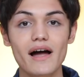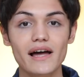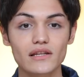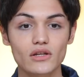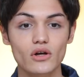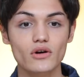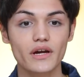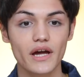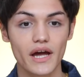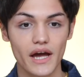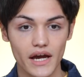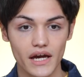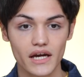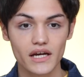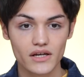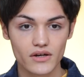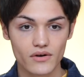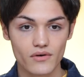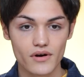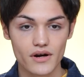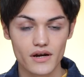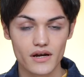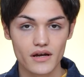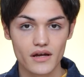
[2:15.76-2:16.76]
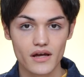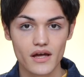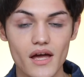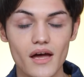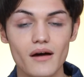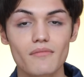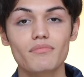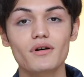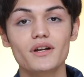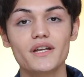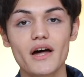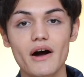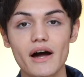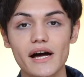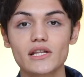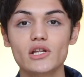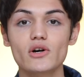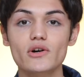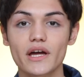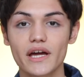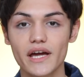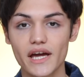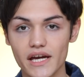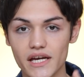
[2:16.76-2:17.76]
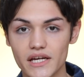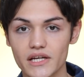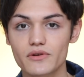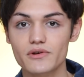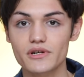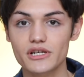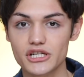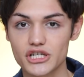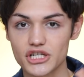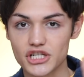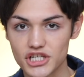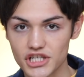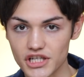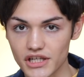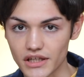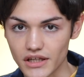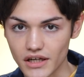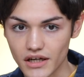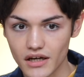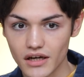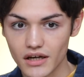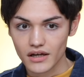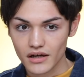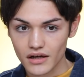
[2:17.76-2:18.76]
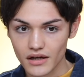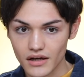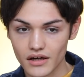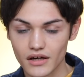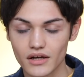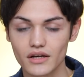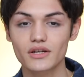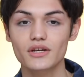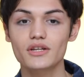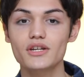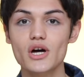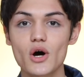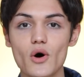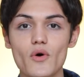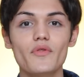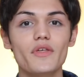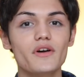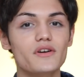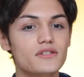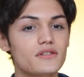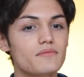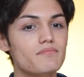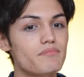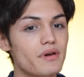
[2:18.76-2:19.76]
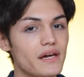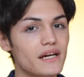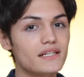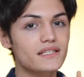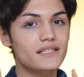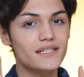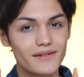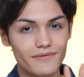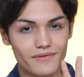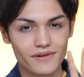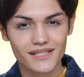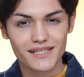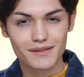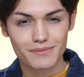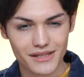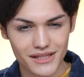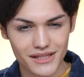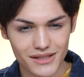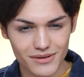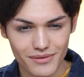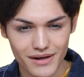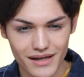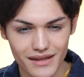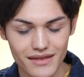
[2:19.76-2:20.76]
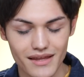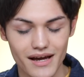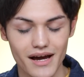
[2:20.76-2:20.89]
I look angry, but now I look angry chic. You know, there's a big difference between